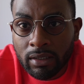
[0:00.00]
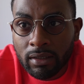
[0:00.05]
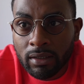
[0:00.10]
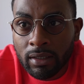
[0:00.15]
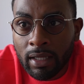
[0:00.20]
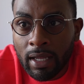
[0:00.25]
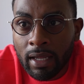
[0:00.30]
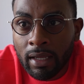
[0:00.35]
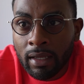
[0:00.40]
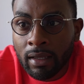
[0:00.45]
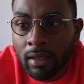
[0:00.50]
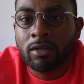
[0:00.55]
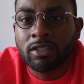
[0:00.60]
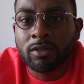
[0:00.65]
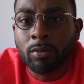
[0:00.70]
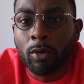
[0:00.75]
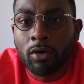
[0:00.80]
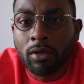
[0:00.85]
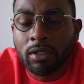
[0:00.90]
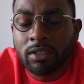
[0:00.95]
like
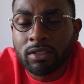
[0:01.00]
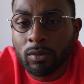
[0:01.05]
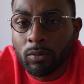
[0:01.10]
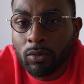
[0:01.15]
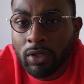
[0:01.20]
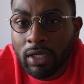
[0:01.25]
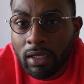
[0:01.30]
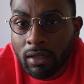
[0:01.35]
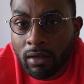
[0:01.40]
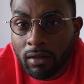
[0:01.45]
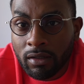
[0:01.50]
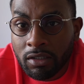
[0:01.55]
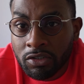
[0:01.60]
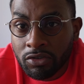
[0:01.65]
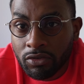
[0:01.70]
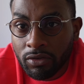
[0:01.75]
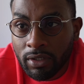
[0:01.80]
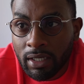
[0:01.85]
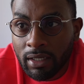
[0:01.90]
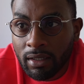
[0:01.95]
smoking some weed on the
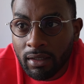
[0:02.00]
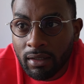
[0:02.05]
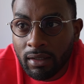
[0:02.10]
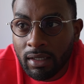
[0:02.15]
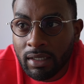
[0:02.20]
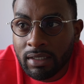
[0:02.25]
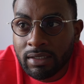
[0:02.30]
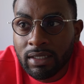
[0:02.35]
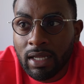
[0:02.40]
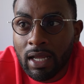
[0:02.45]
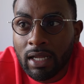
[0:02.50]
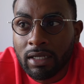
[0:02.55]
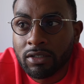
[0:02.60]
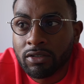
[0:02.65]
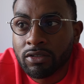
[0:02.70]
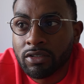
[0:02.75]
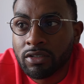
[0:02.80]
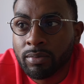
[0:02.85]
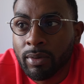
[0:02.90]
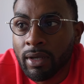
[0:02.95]
street is not
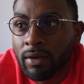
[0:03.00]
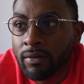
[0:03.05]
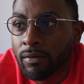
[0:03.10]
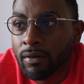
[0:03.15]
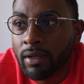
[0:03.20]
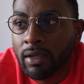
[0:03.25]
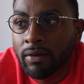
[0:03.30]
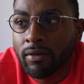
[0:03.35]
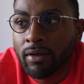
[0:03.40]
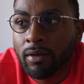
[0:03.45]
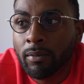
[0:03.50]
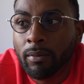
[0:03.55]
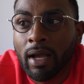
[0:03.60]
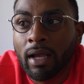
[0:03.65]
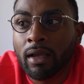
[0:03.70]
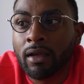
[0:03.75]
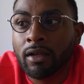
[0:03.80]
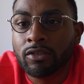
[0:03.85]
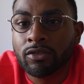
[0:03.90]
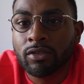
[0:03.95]
disrespectful even in my
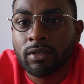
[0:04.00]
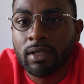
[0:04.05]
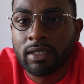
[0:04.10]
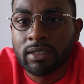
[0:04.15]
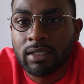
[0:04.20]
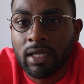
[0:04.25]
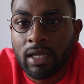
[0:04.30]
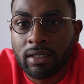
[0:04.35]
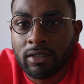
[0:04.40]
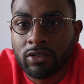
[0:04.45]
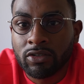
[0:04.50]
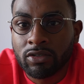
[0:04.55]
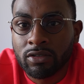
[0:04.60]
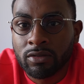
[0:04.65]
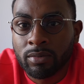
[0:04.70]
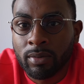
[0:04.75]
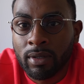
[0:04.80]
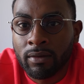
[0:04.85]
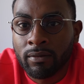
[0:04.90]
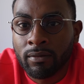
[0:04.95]
country that's not
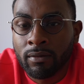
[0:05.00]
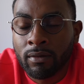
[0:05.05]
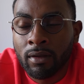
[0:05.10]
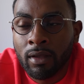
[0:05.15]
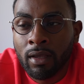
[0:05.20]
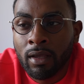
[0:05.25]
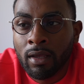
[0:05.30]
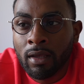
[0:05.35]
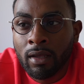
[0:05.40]
disrespectful